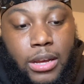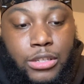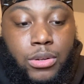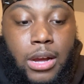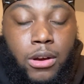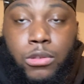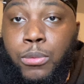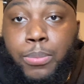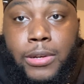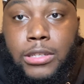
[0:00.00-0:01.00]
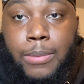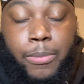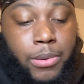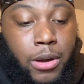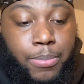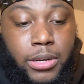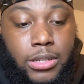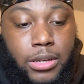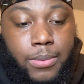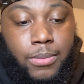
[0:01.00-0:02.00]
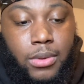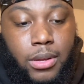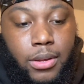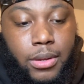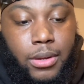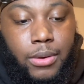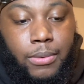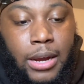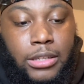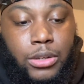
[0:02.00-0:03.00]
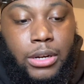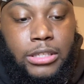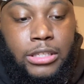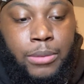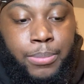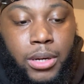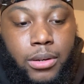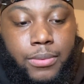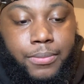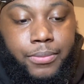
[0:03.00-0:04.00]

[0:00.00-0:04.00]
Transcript: Because you gotta go through precept upon precept, right? So this is the book.